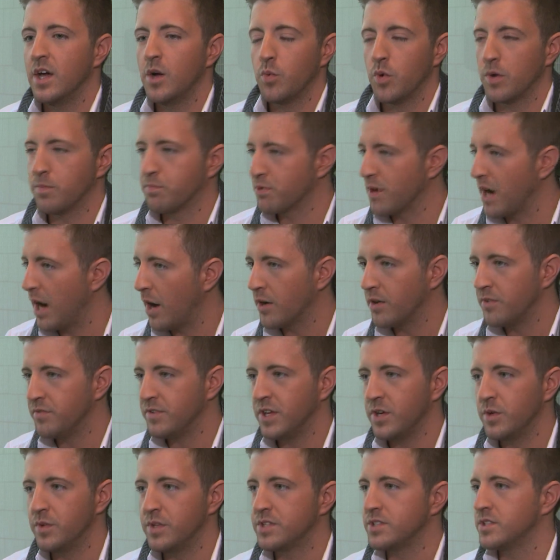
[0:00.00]
we're proud of
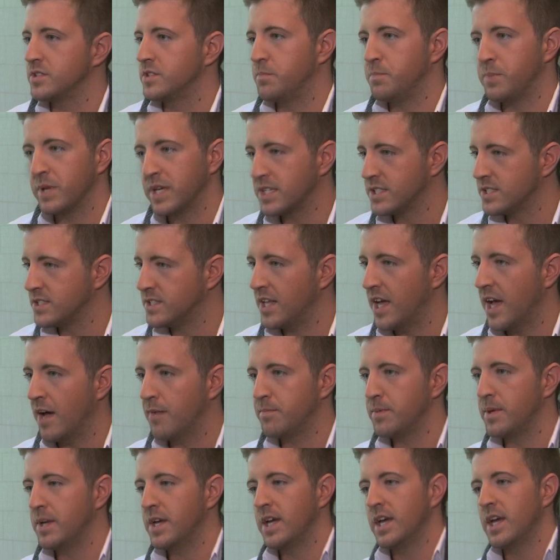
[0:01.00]
you. This is a big
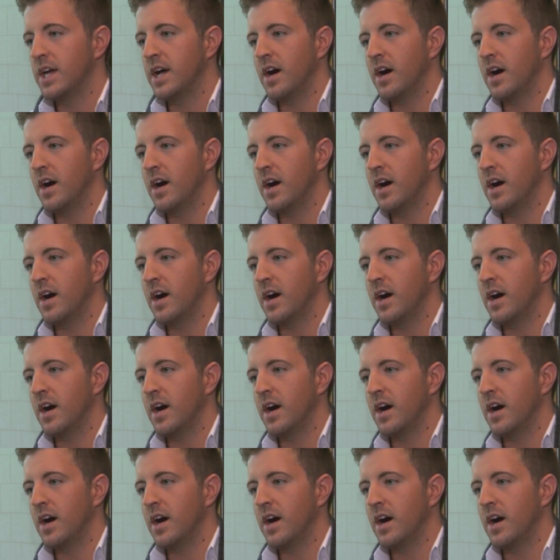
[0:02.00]
step.